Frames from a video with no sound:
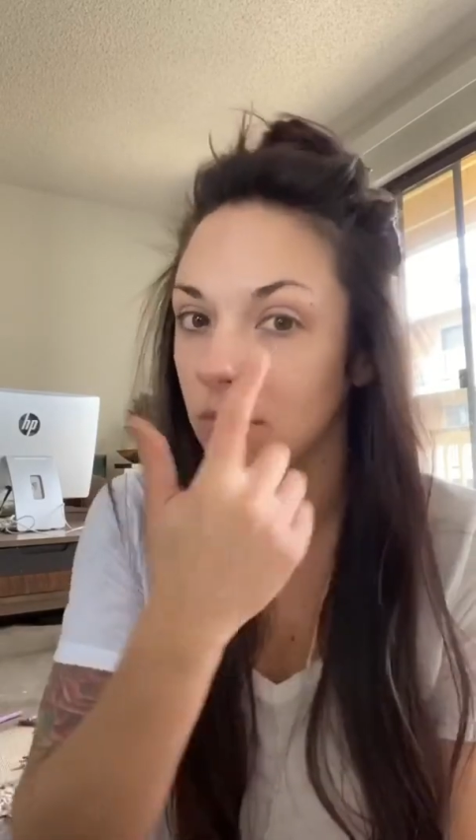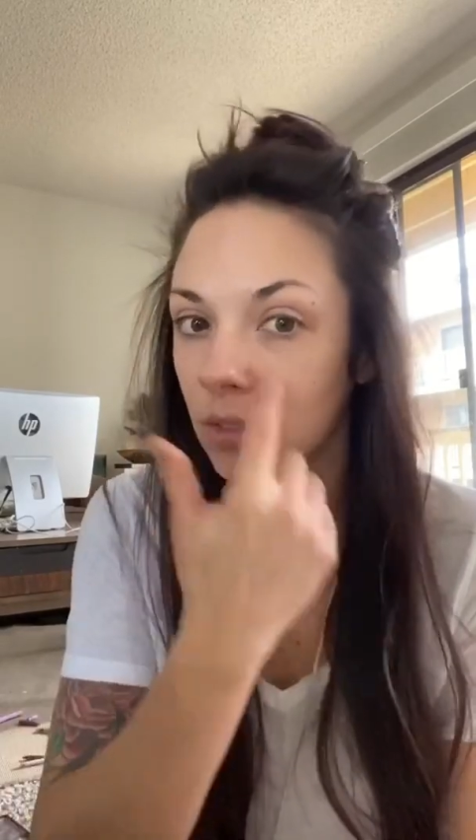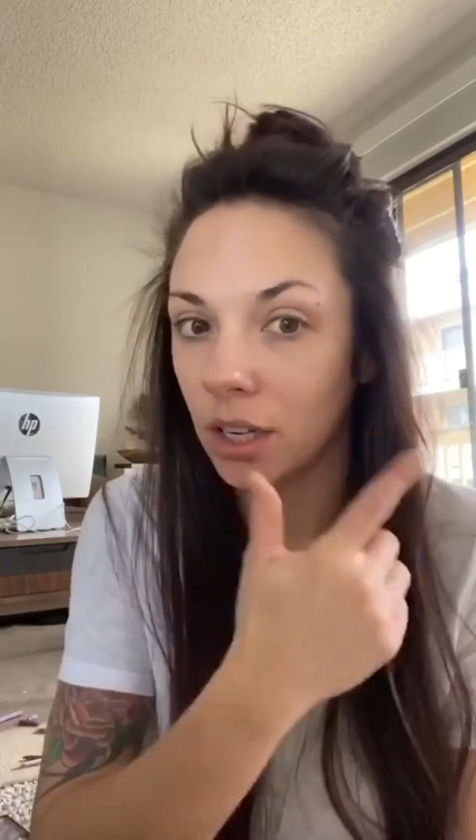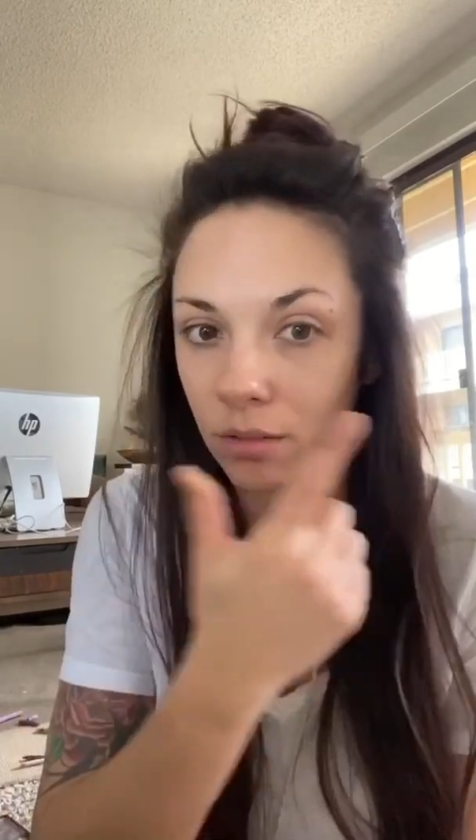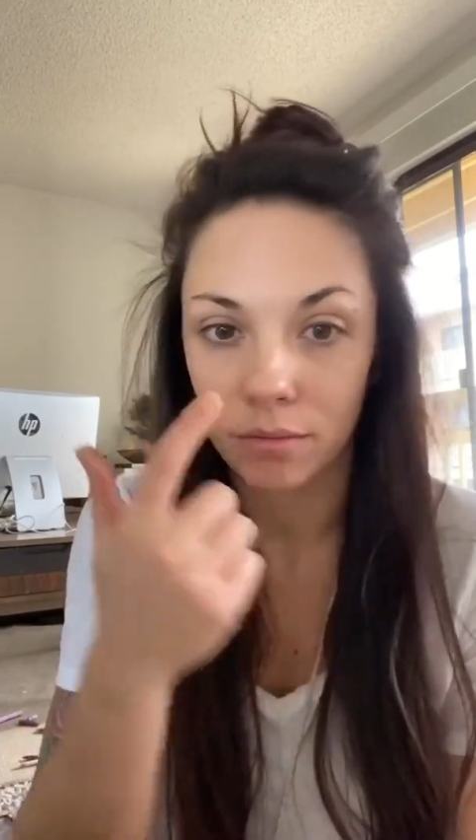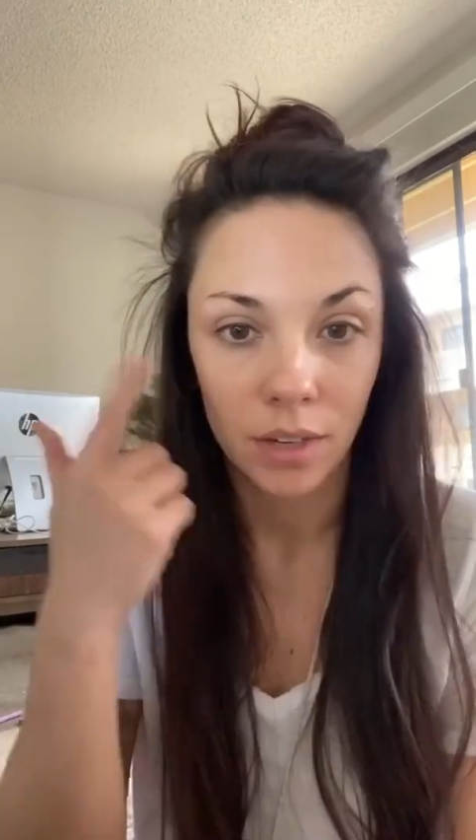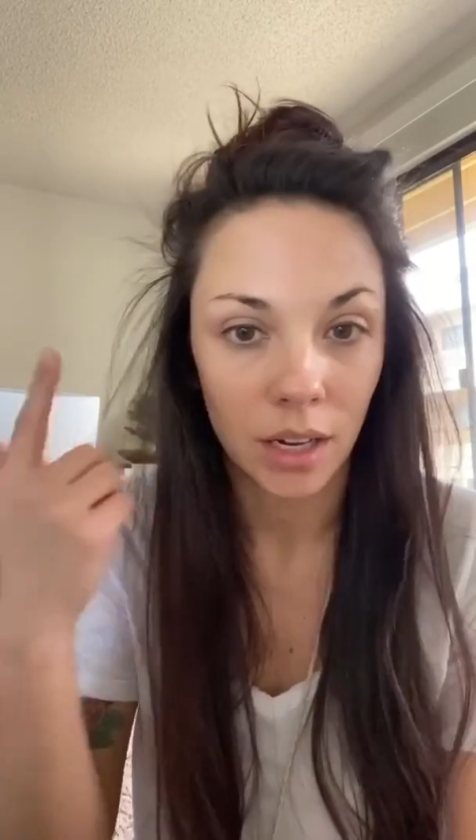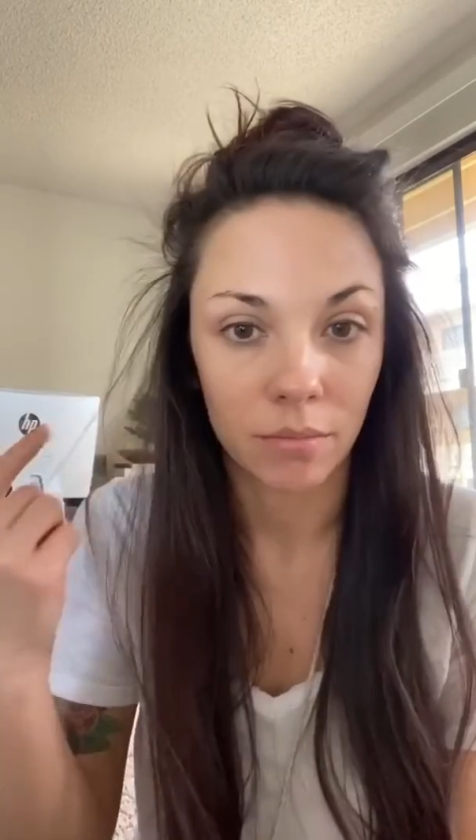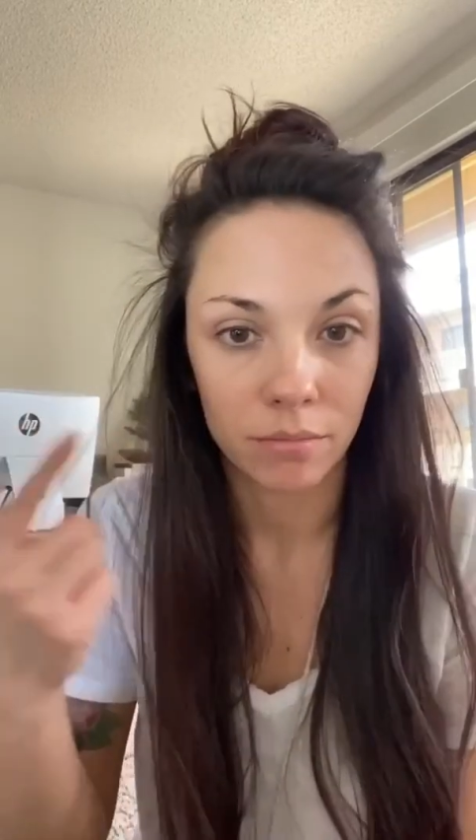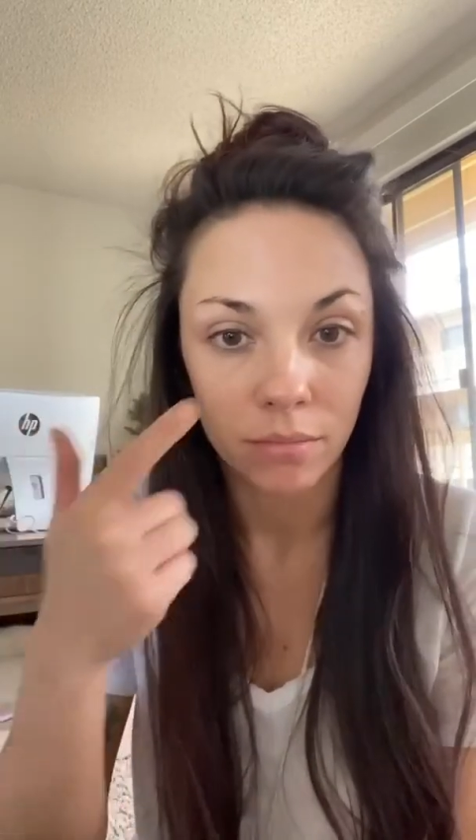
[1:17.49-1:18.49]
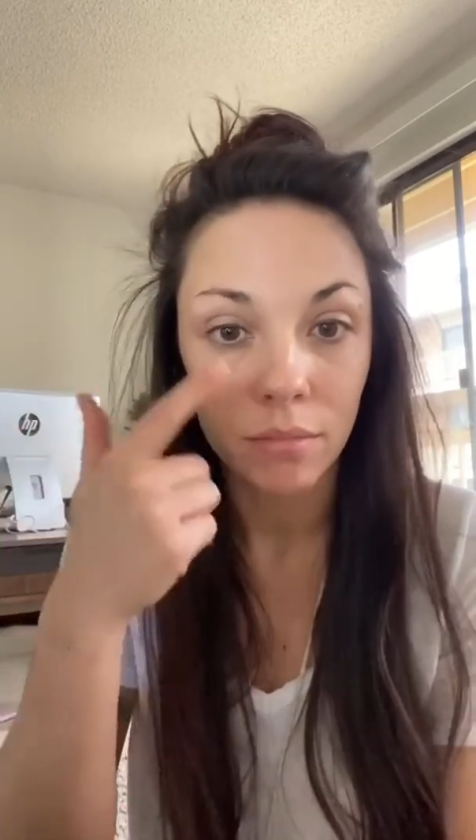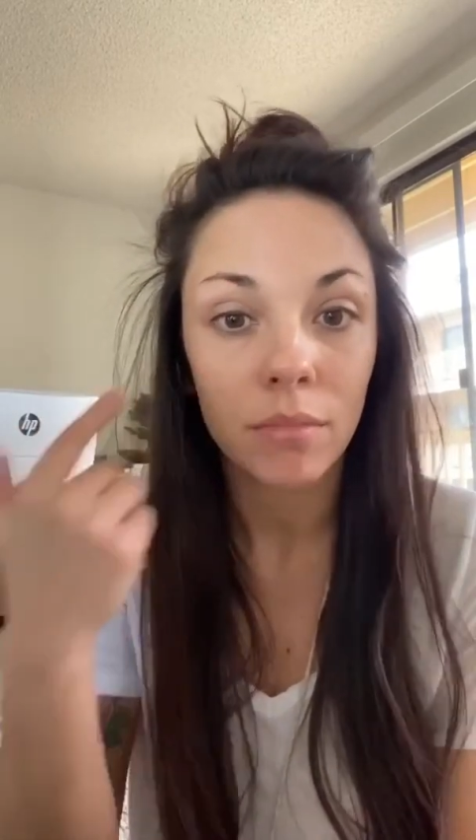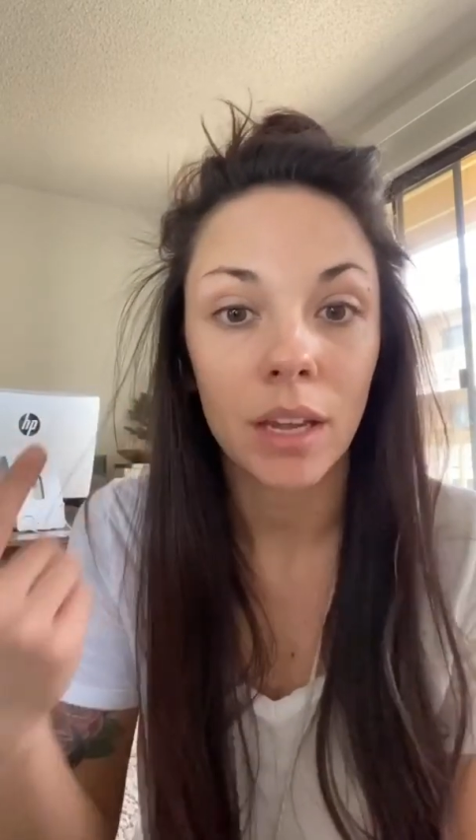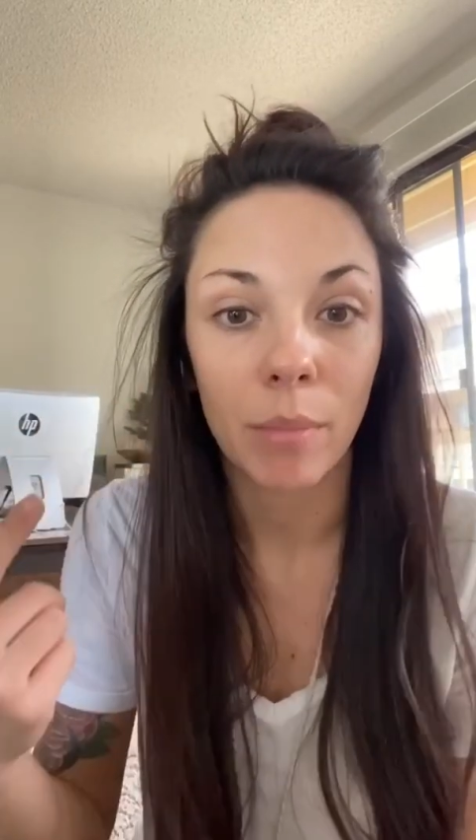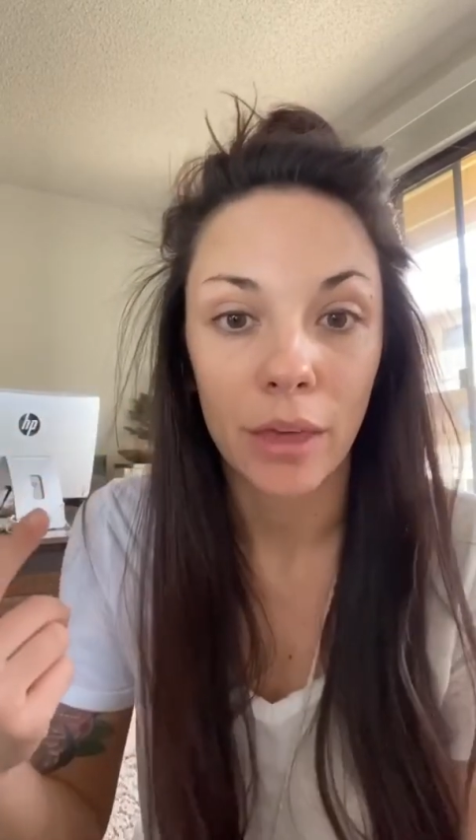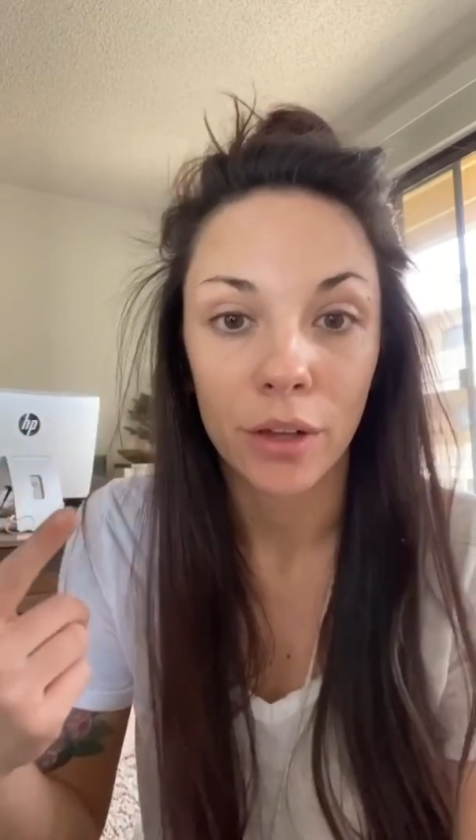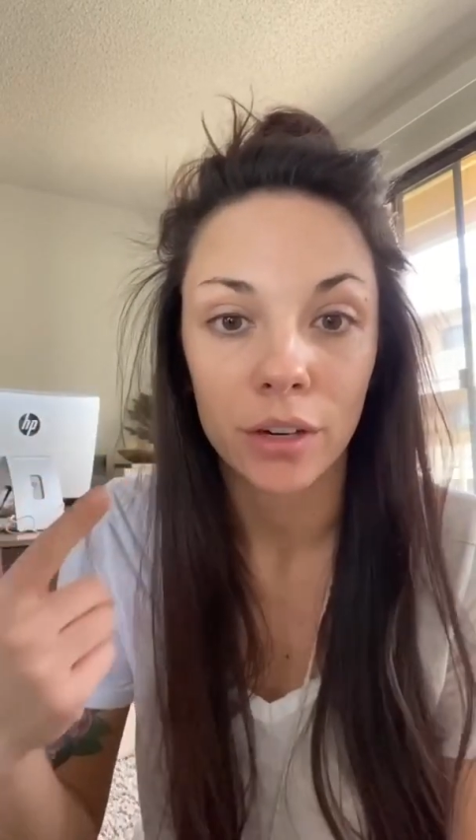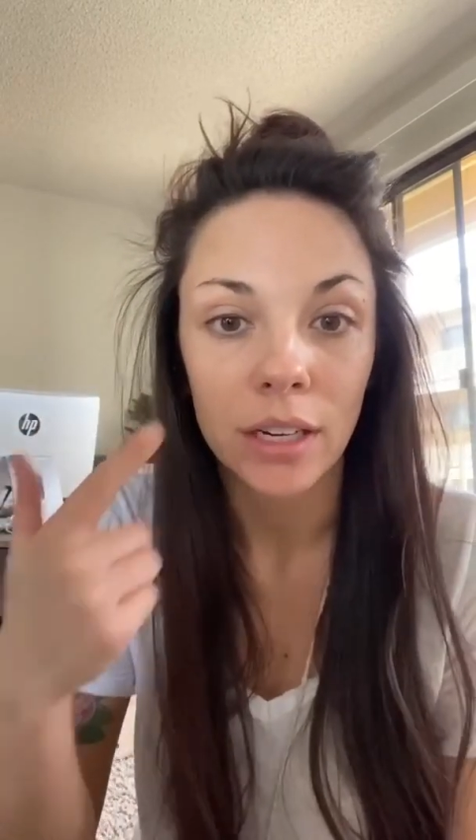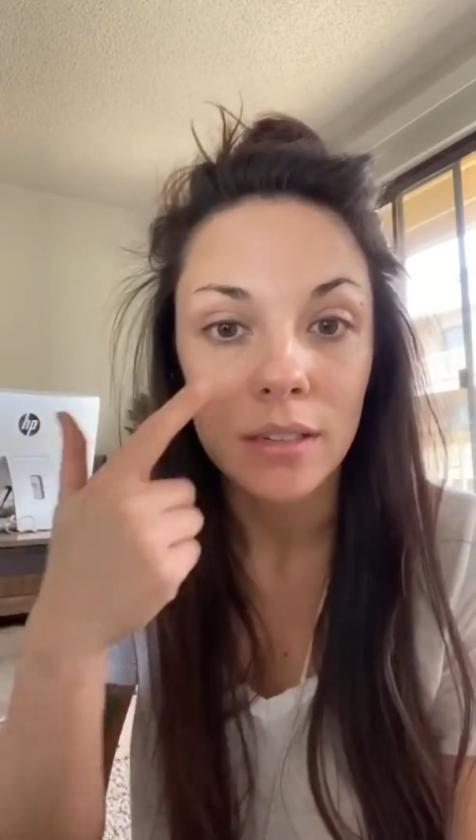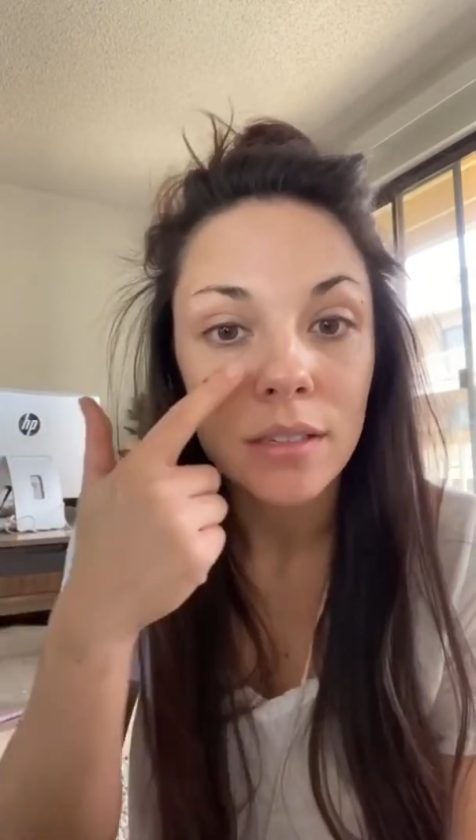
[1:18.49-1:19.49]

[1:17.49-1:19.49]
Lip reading: you know, I'm in my 30s,